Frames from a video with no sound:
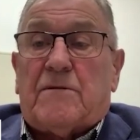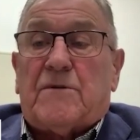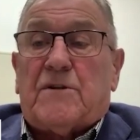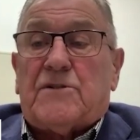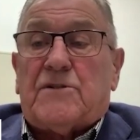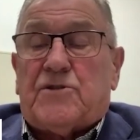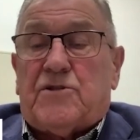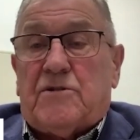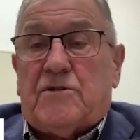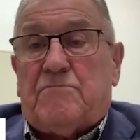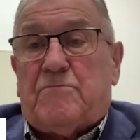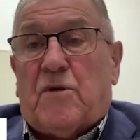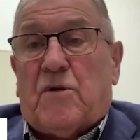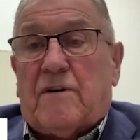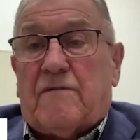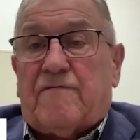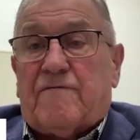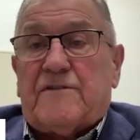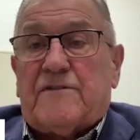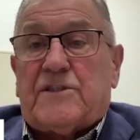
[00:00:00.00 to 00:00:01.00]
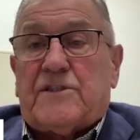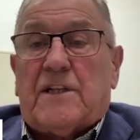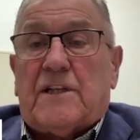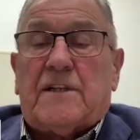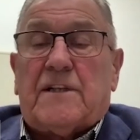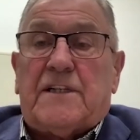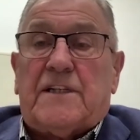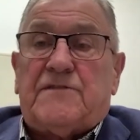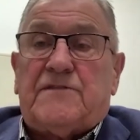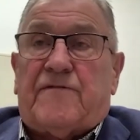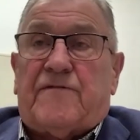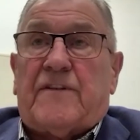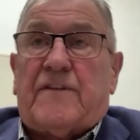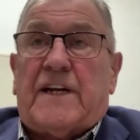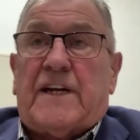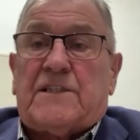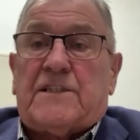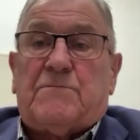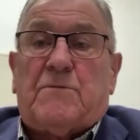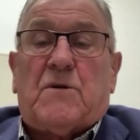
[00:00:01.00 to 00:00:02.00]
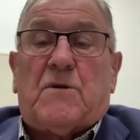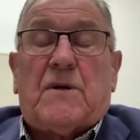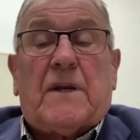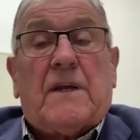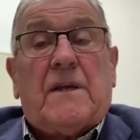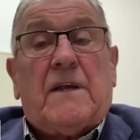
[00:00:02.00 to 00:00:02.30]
terminals to port facilities for export.